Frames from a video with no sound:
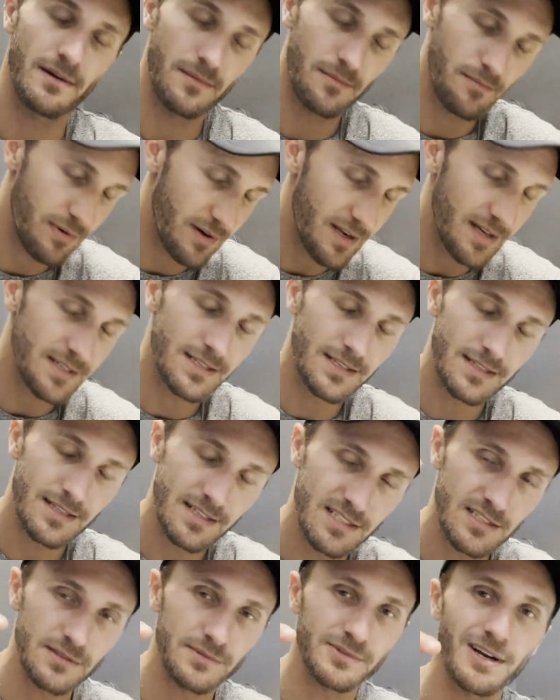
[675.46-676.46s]
press the
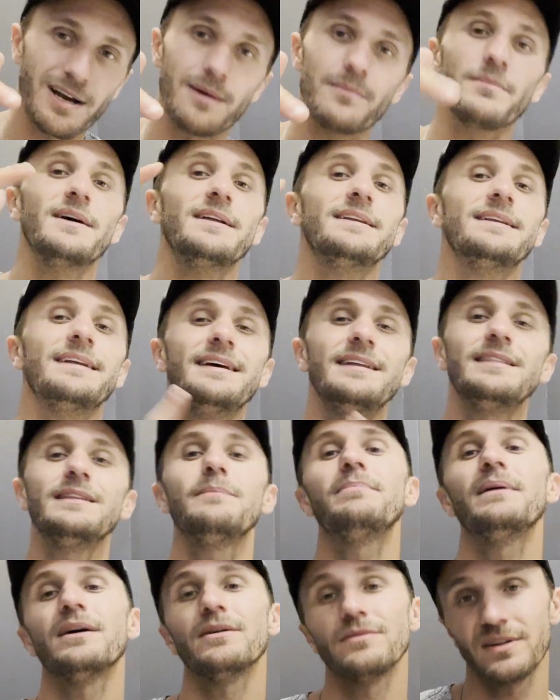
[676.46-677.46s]
subscribe button, hit the
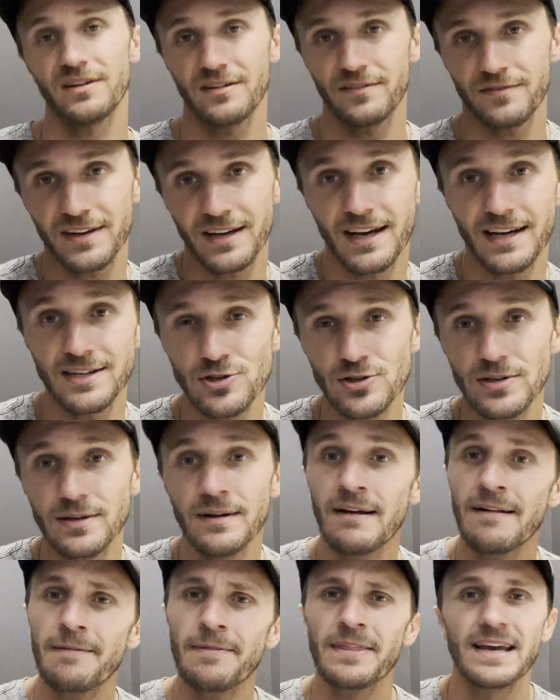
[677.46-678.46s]
bell notification,
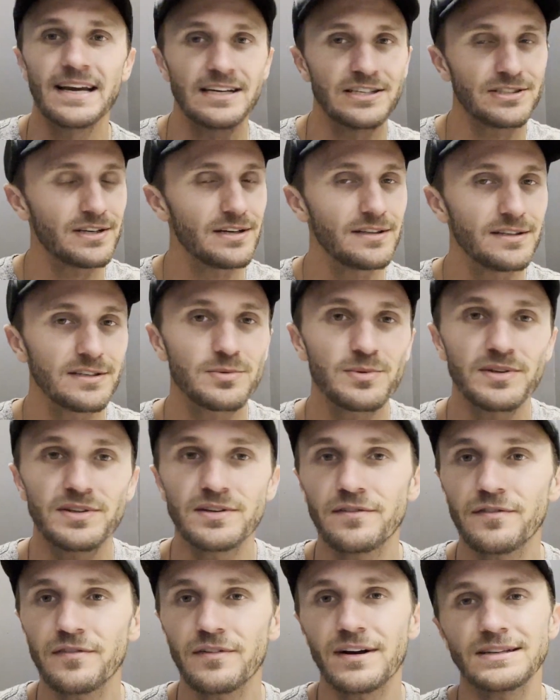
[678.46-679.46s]
and share this with your
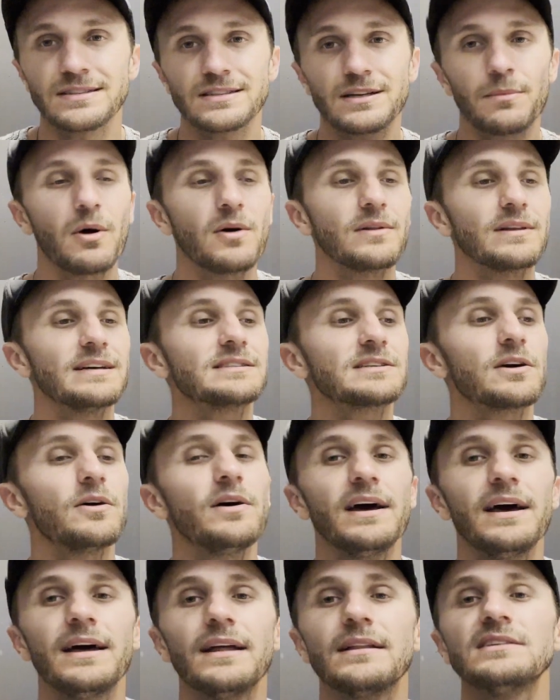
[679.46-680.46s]
friends. Come on, let's go
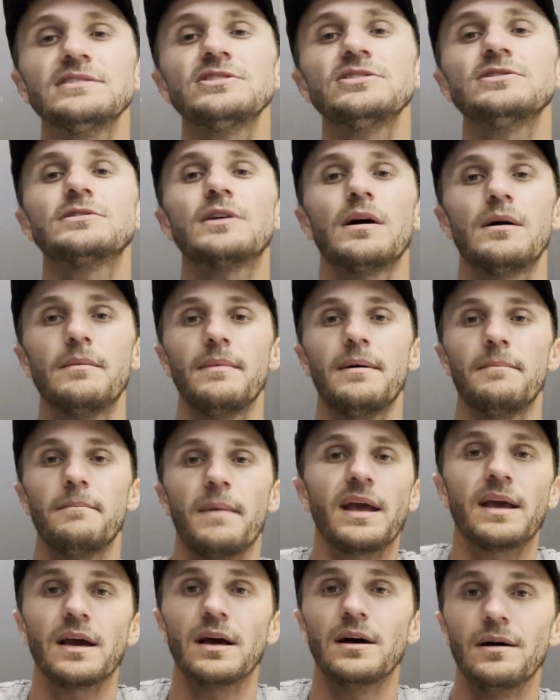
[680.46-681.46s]
ahead. Let's just go and
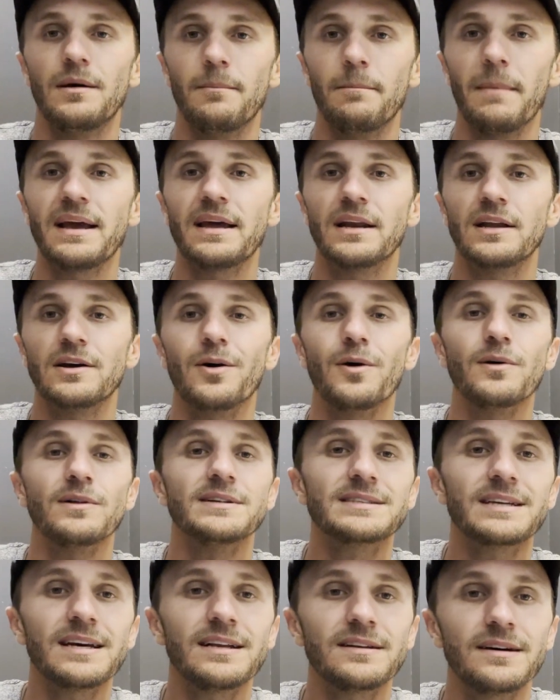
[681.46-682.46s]
make it a goal.
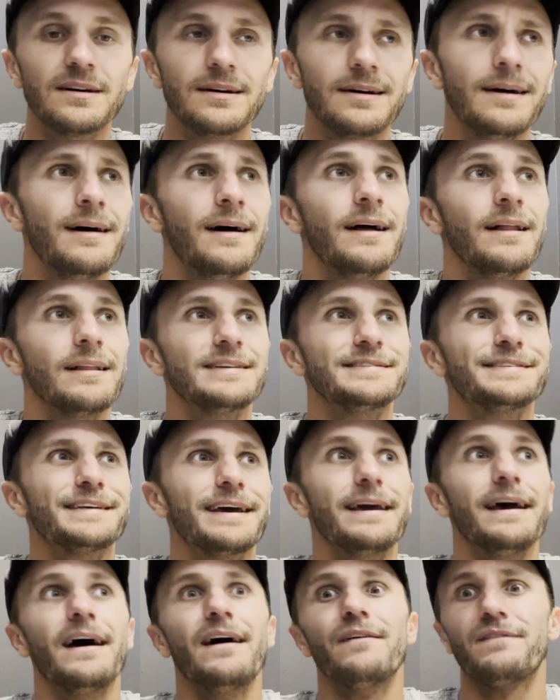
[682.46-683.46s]
Let's get to, let's say,
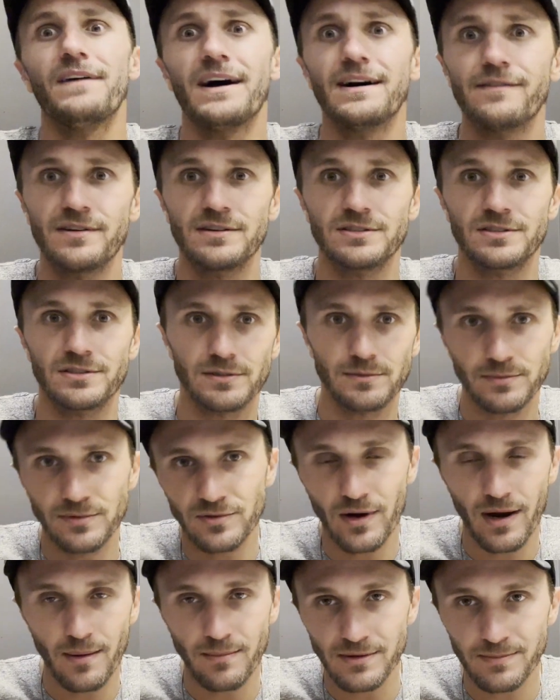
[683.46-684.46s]
500
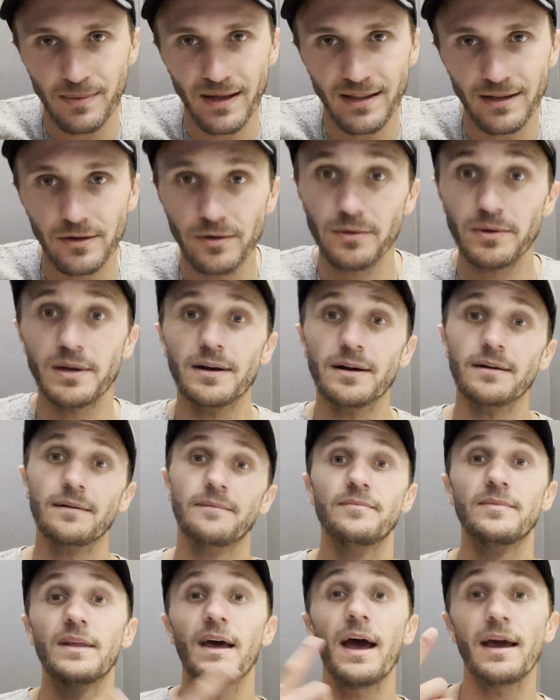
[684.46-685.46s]
subscribers by the new year.
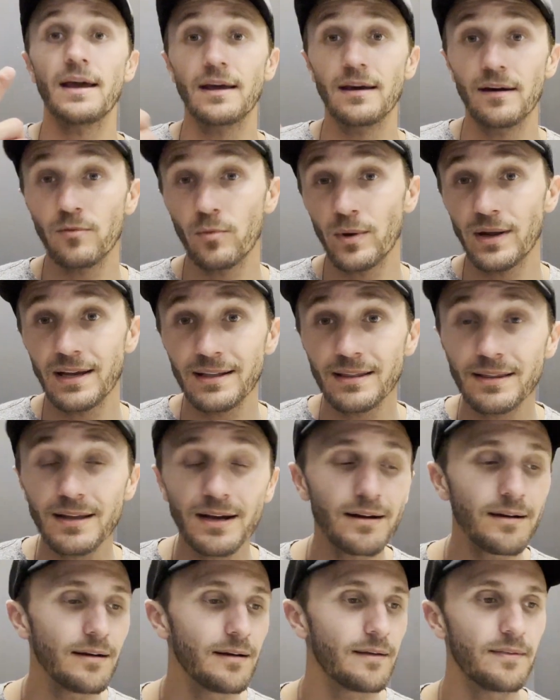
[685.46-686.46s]
Hey, if we get
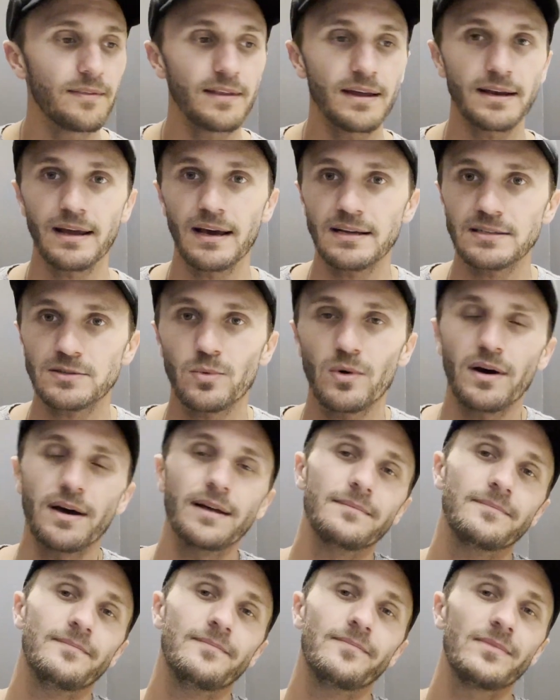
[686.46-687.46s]
there, then guess what?
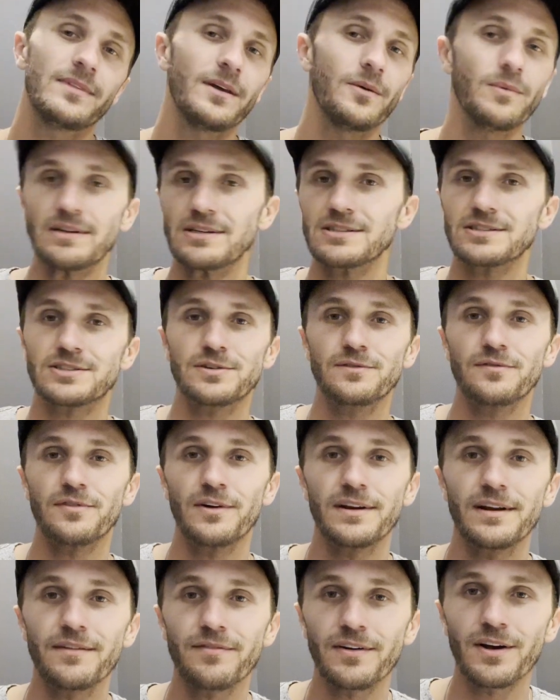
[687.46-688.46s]
Then we just shoot for a
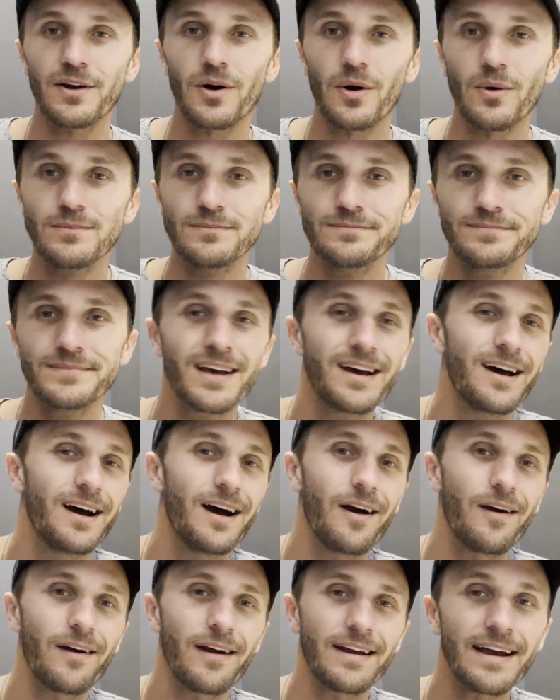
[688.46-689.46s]
different goal.
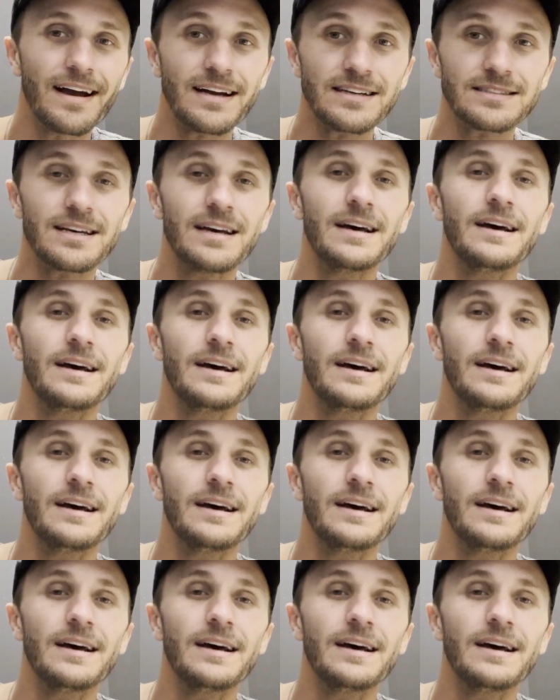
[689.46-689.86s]
All right, guys.